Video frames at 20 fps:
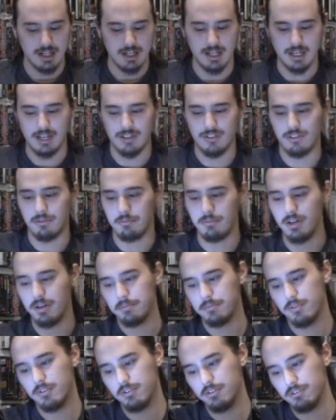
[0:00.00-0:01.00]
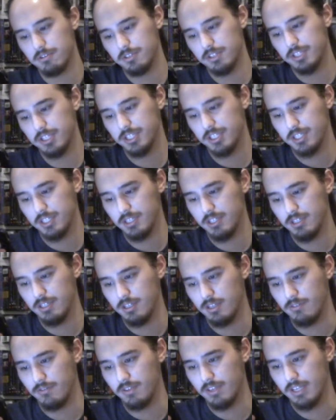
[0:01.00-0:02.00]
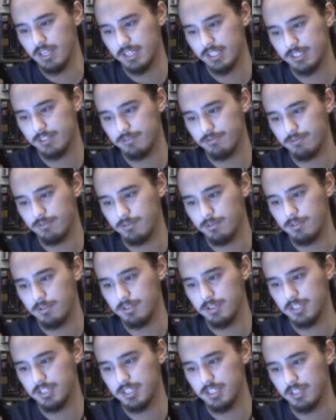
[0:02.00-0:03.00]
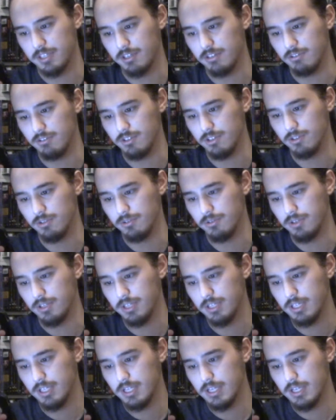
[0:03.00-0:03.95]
And the members of the X-Force include